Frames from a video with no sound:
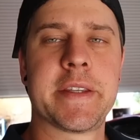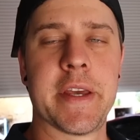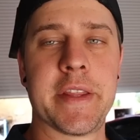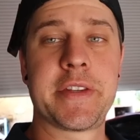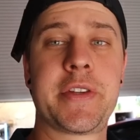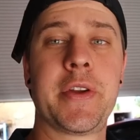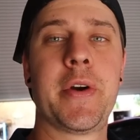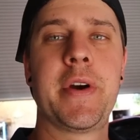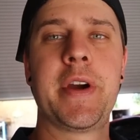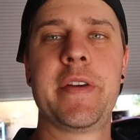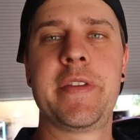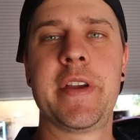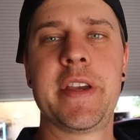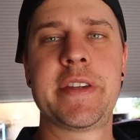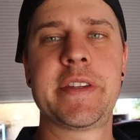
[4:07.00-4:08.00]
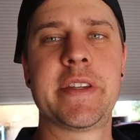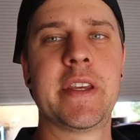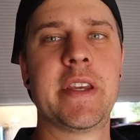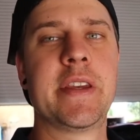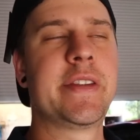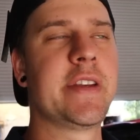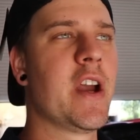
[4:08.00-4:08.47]
So the story of this
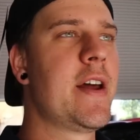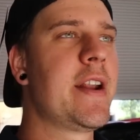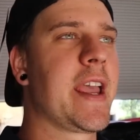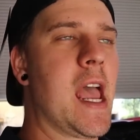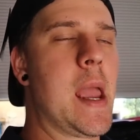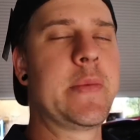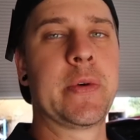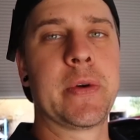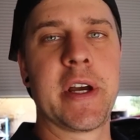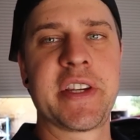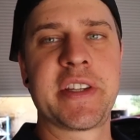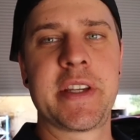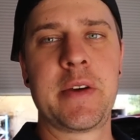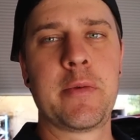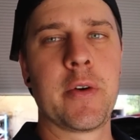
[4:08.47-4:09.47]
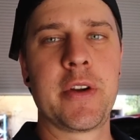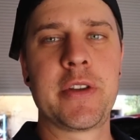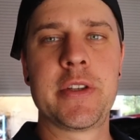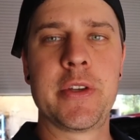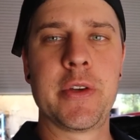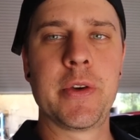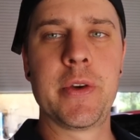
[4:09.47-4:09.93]
is the owner came to us. He
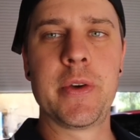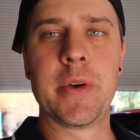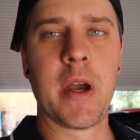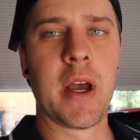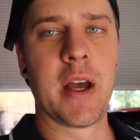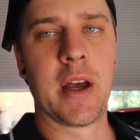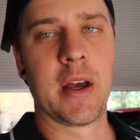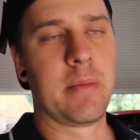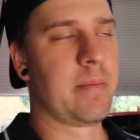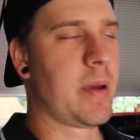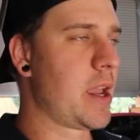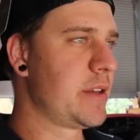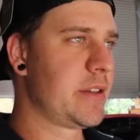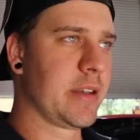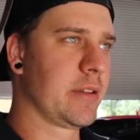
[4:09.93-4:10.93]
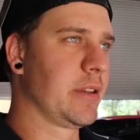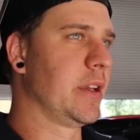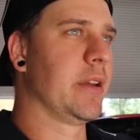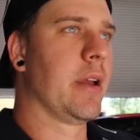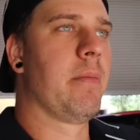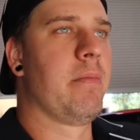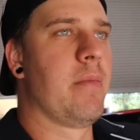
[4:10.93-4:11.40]
wanted to do
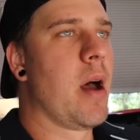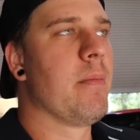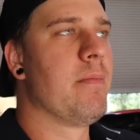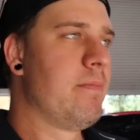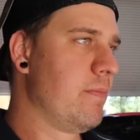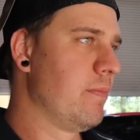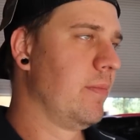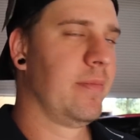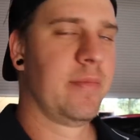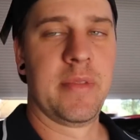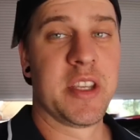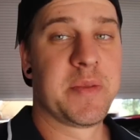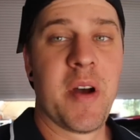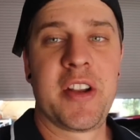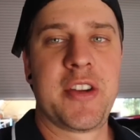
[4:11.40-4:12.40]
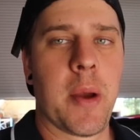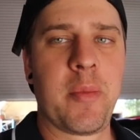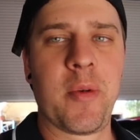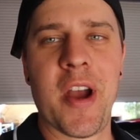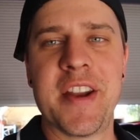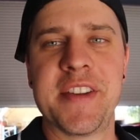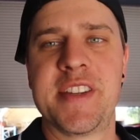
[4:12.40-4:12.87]
basically as much
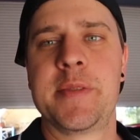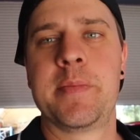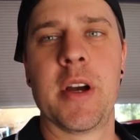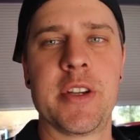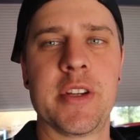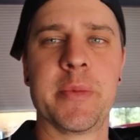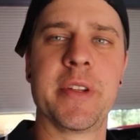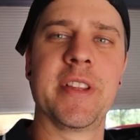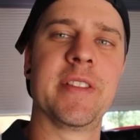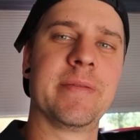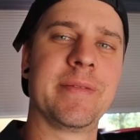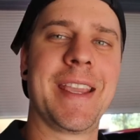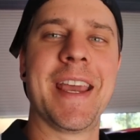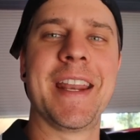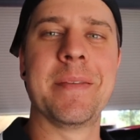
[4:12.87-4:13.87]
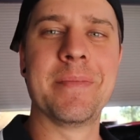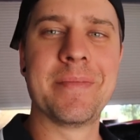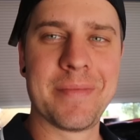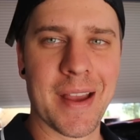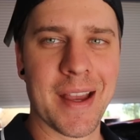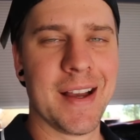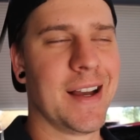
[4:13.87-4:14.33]
upgrade as his budget would get him,
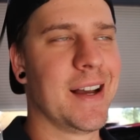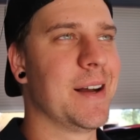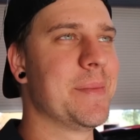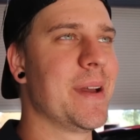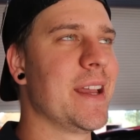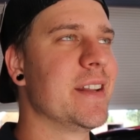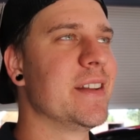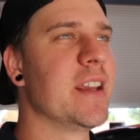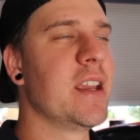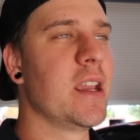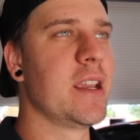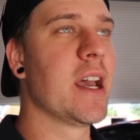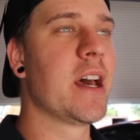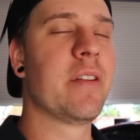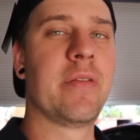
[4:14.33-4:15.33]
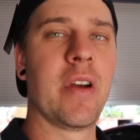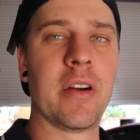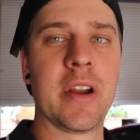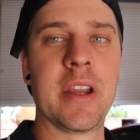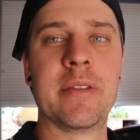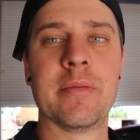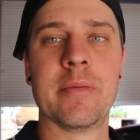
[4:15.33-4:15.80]
and he had a
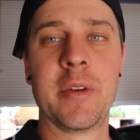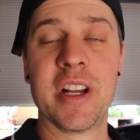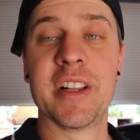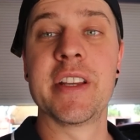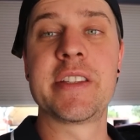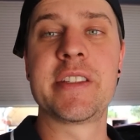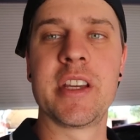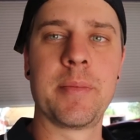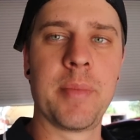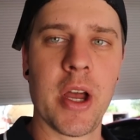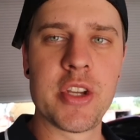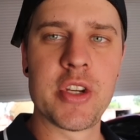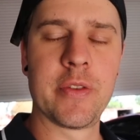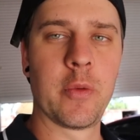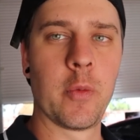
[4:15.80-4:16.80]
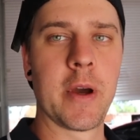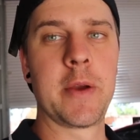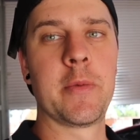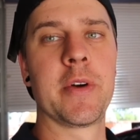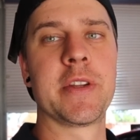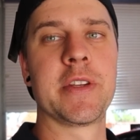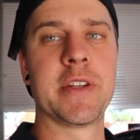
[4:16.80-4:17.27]
very realistic budget for what
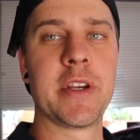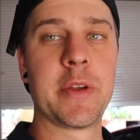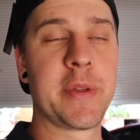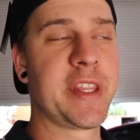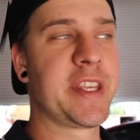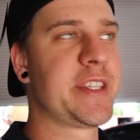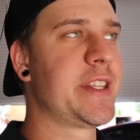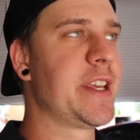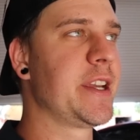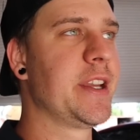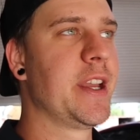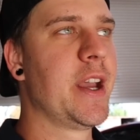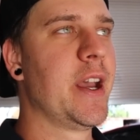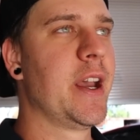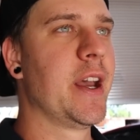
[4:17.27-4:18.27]
he wanted to do with this thing.